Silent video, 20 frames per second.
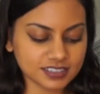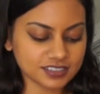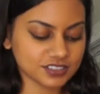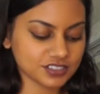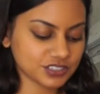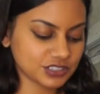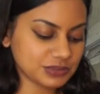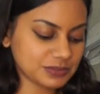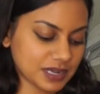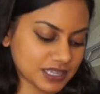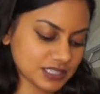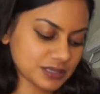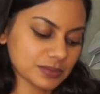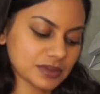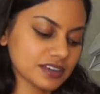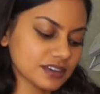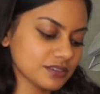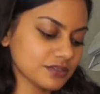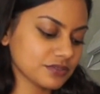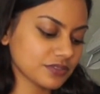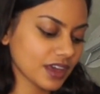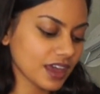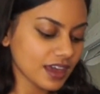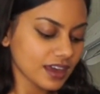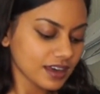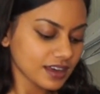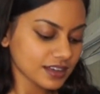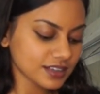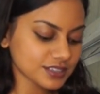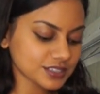It just reminds me of
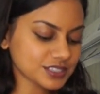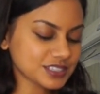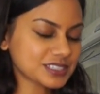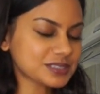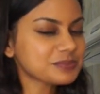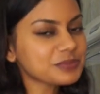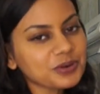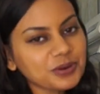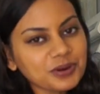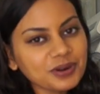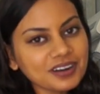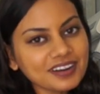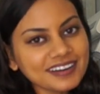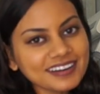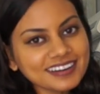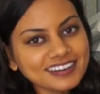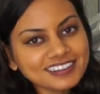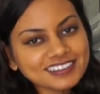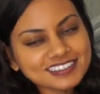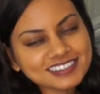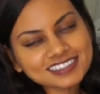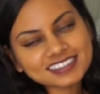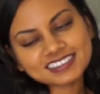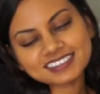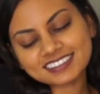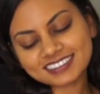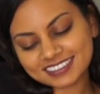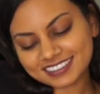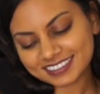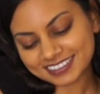s'mores
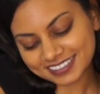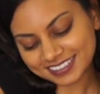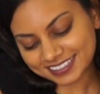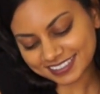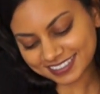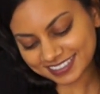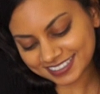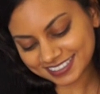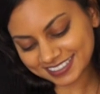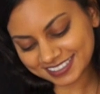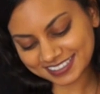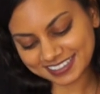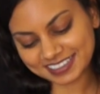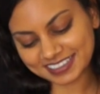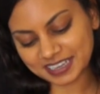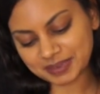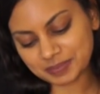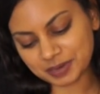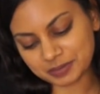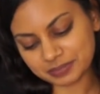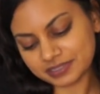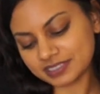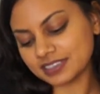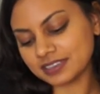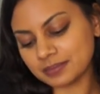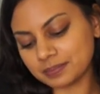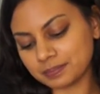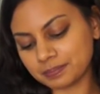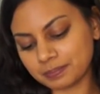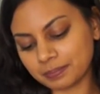and I
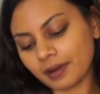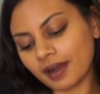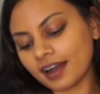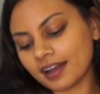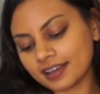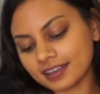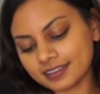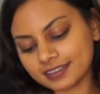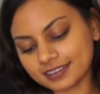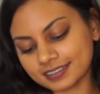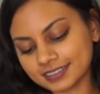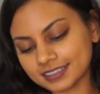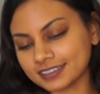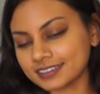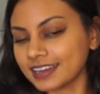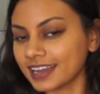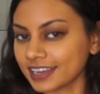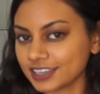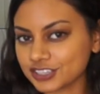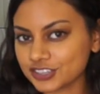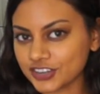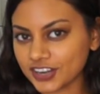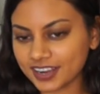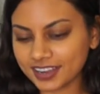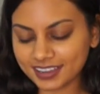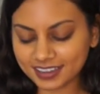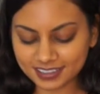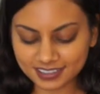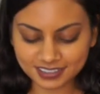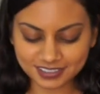purposely bought a little
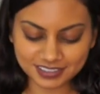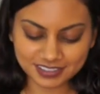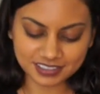extra